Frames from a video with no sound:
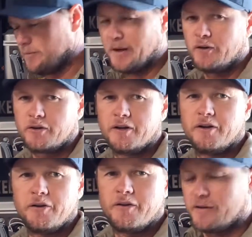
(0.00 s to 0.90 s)
We've been looking
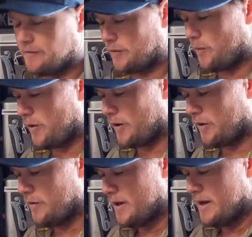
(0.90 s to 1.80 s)
to do this for a
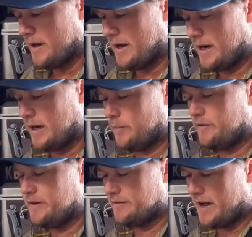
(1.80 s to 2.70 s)
while.
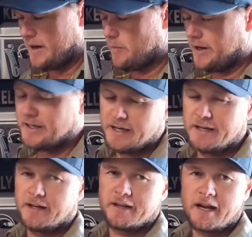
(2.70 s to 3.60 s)
We've never had one in
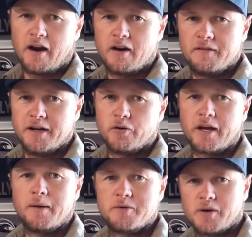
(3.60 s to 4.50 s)
any other caravan or
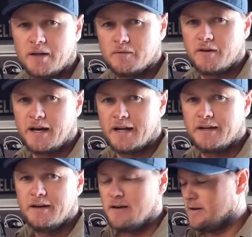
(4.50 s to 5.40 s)
camp trailer we've
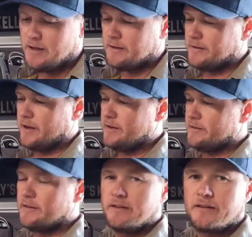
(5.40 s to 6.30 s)
had. So
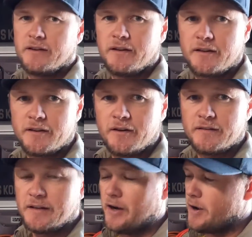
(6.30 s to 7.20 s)
this is the
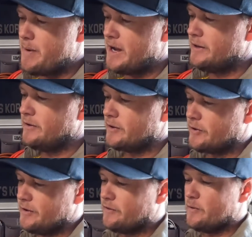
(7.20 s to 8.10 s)
Thirsty Nomad. I
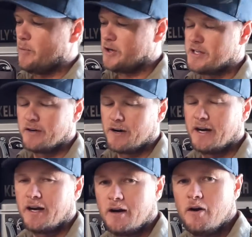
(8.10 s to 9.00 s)
got this from my
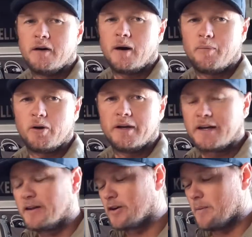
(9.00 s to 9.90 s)
generator. I'll put a
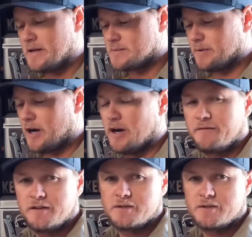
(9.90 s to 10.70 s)
link in the comments below if